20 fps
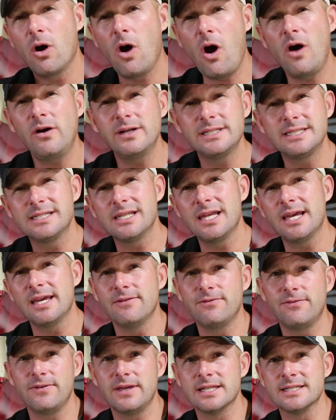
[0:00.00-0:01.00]
all its
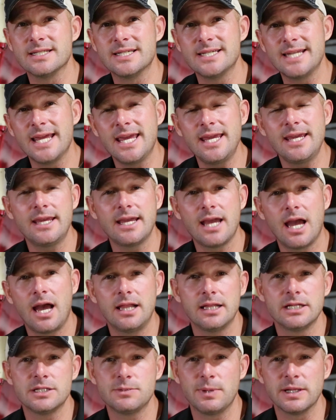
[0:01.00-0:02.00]
life in State
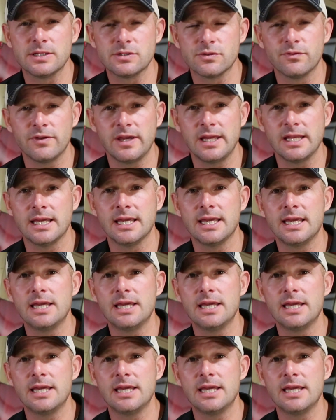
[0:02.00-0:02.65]
College, Pennsylvania.